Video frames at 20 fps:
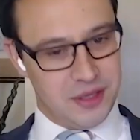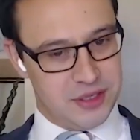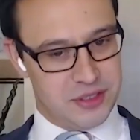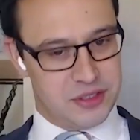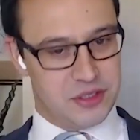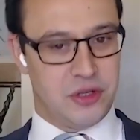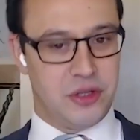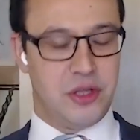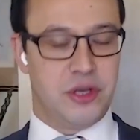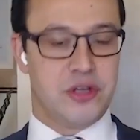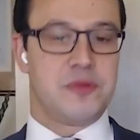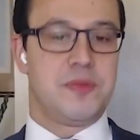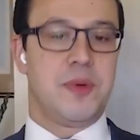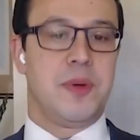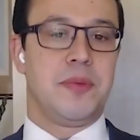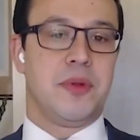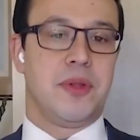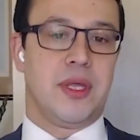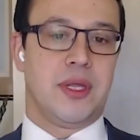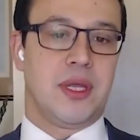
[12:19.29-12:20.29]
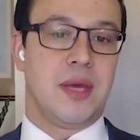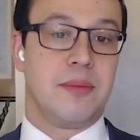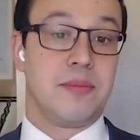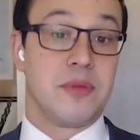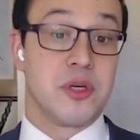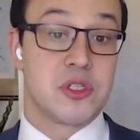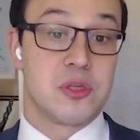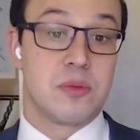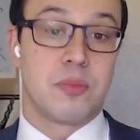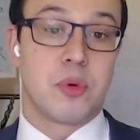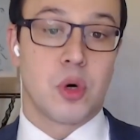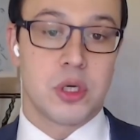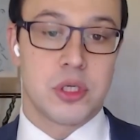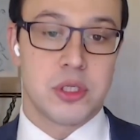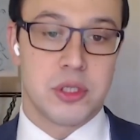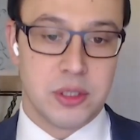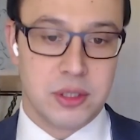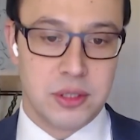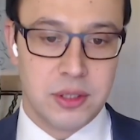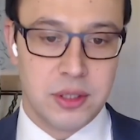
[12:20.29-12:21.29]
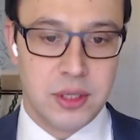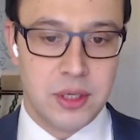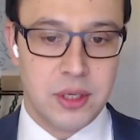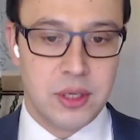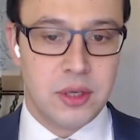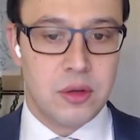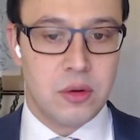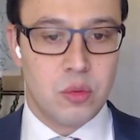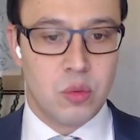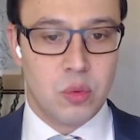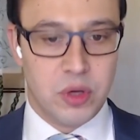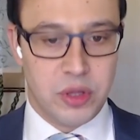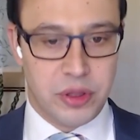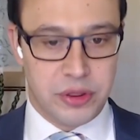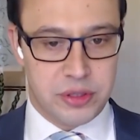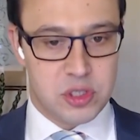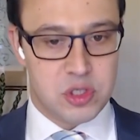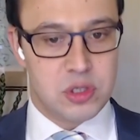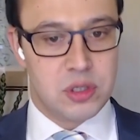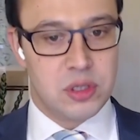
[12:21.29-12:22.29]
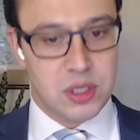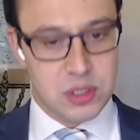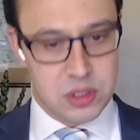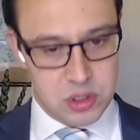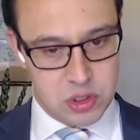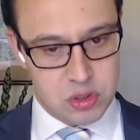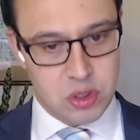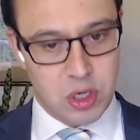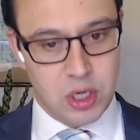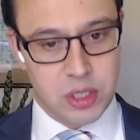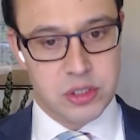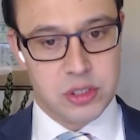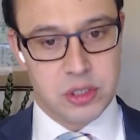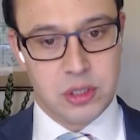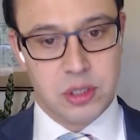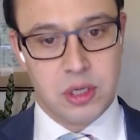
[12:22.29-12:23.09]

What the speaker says: It's all those people that can be supported with this structured